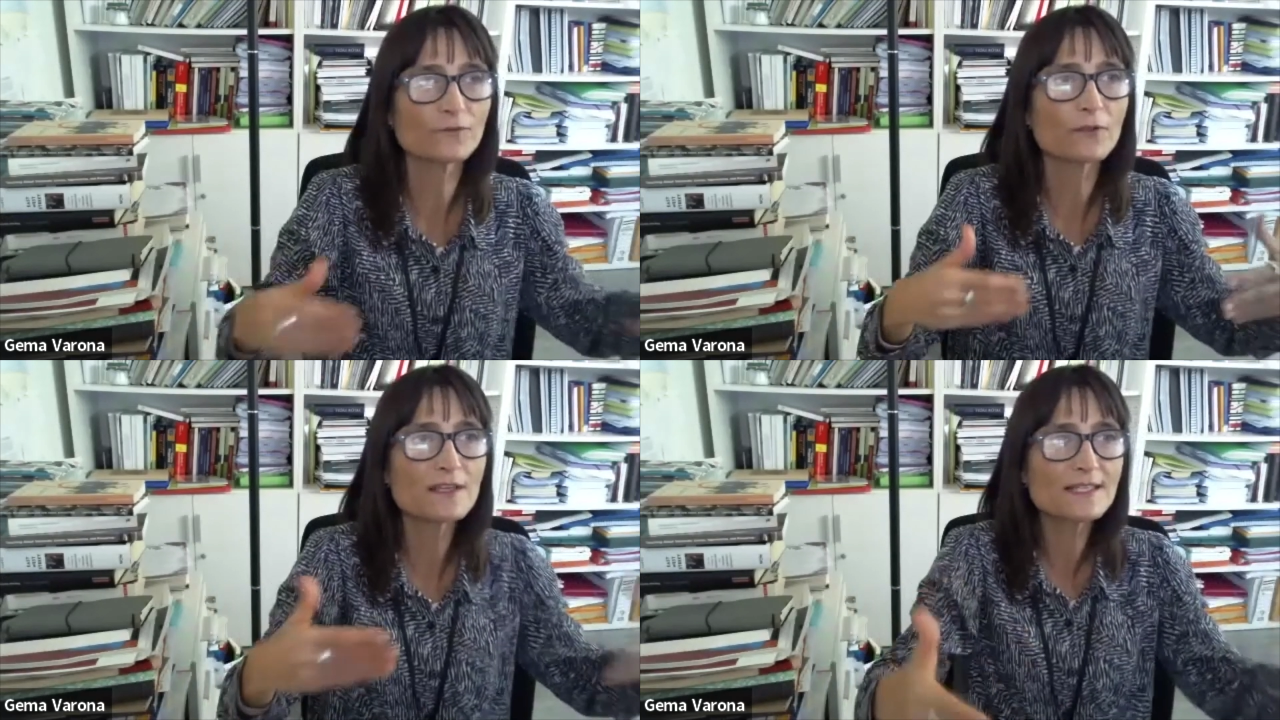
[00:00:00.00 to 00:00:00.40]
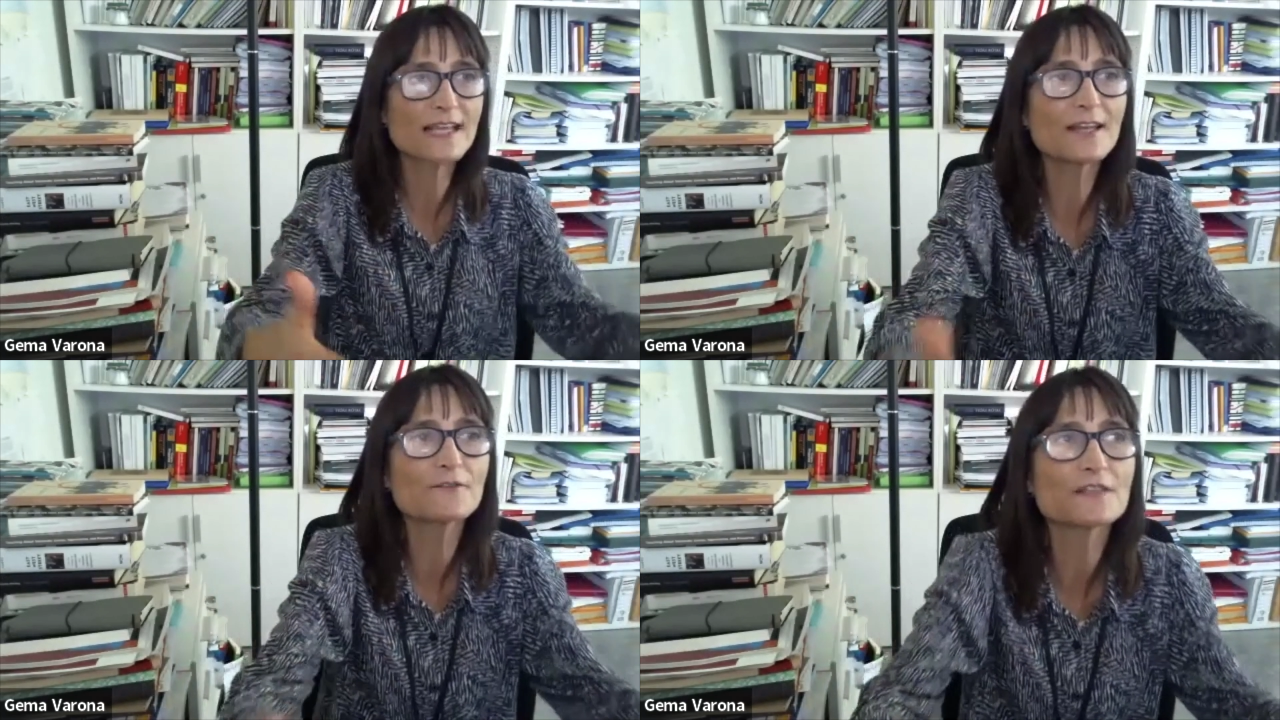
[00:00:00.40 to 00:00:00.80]
For this
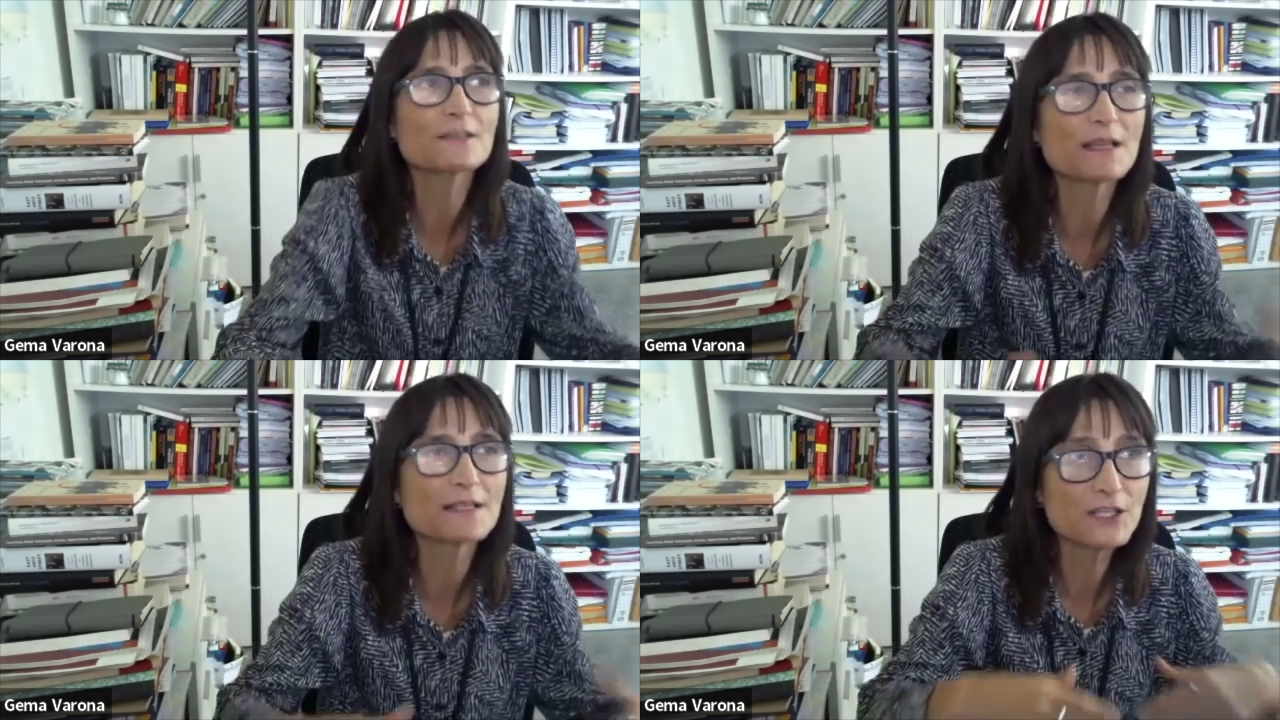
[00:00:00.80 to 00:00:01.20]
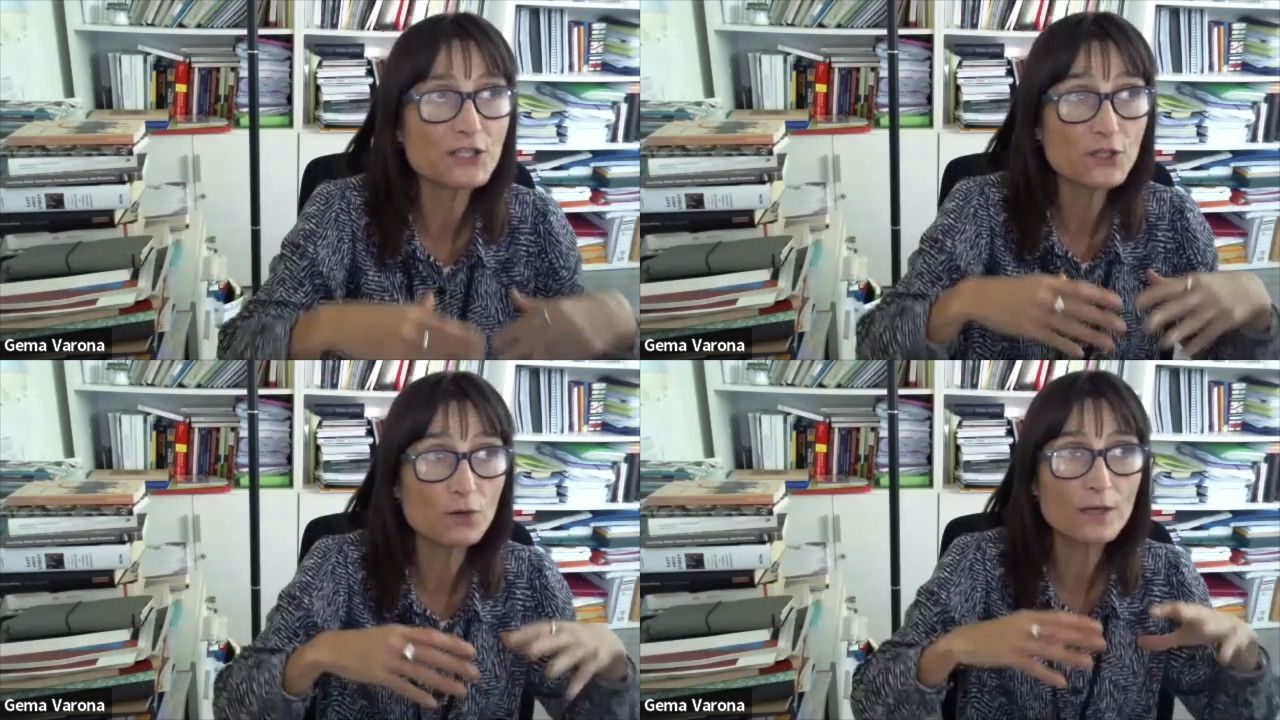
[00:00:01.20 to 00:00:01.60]
kind of
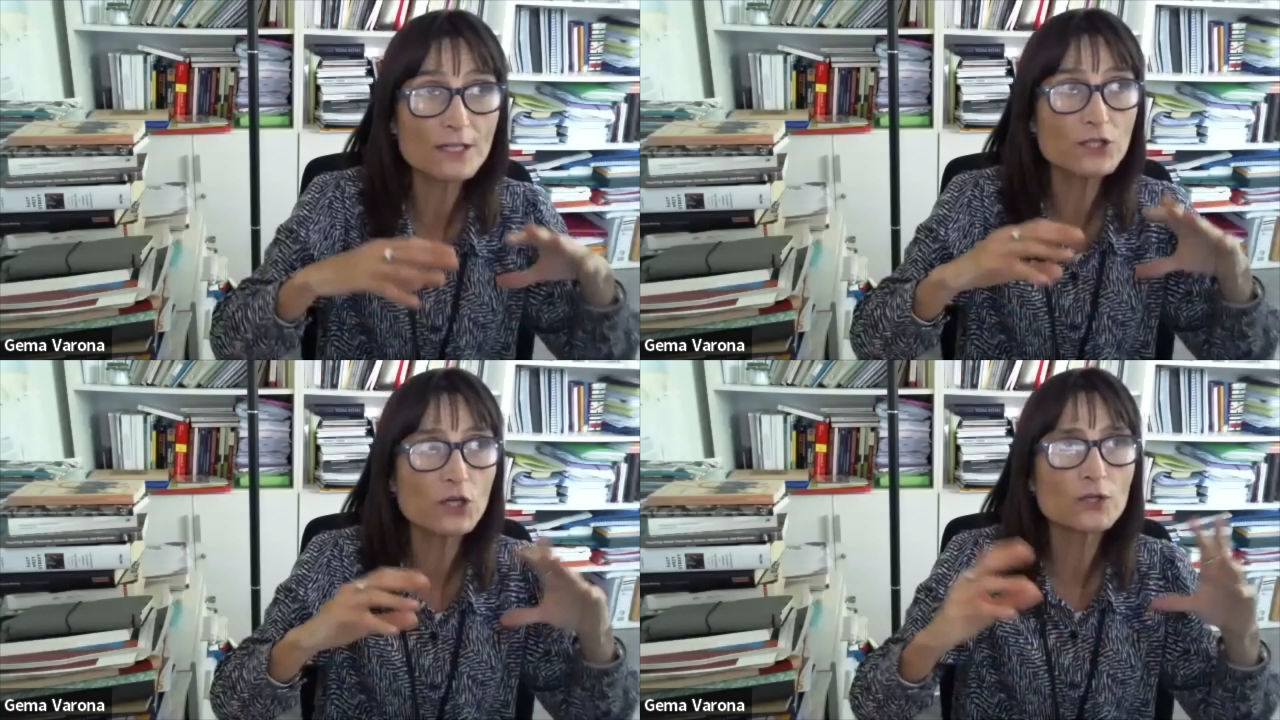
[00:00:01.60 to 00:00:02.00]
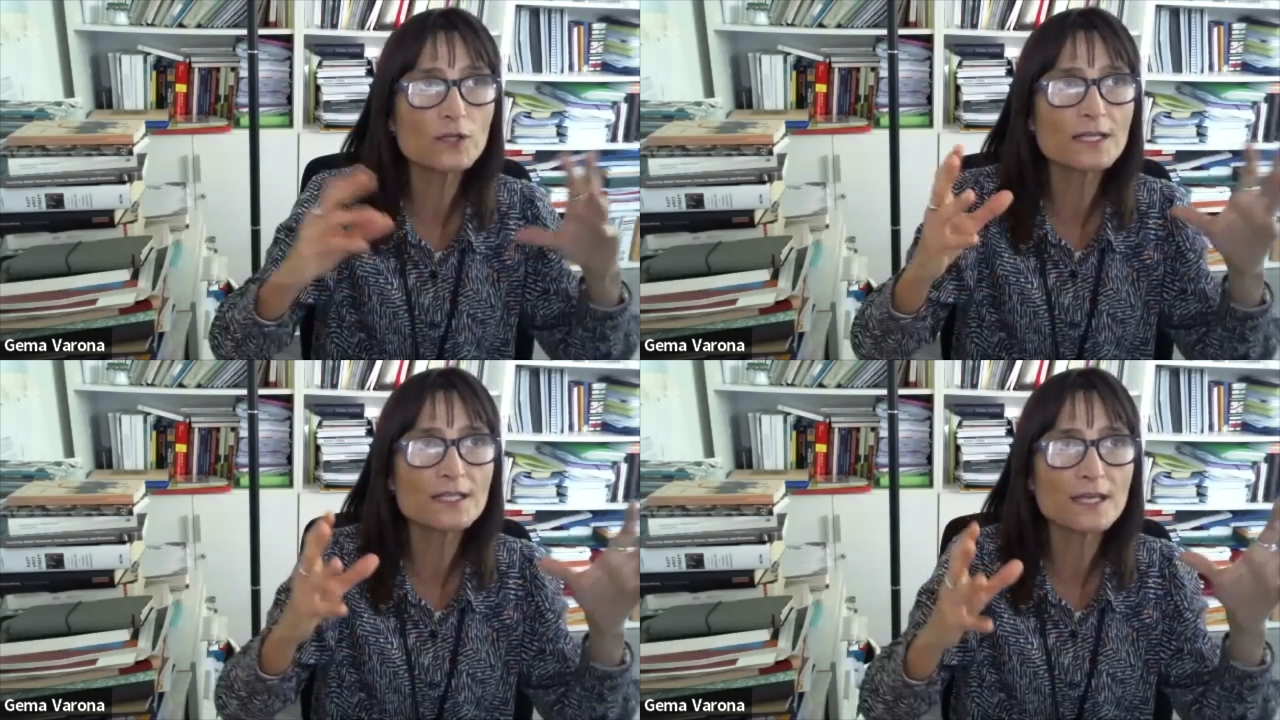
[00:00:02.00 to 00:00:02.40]
victimization, we don't
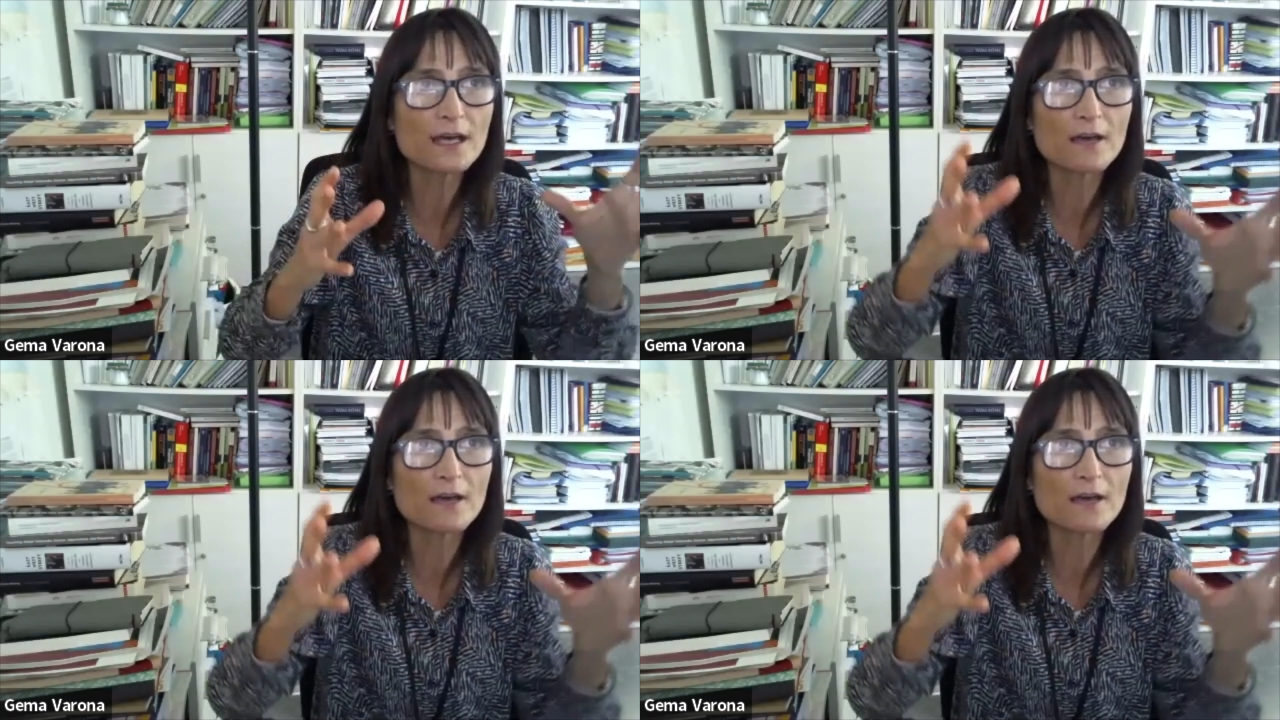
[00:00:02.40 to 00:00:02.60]
need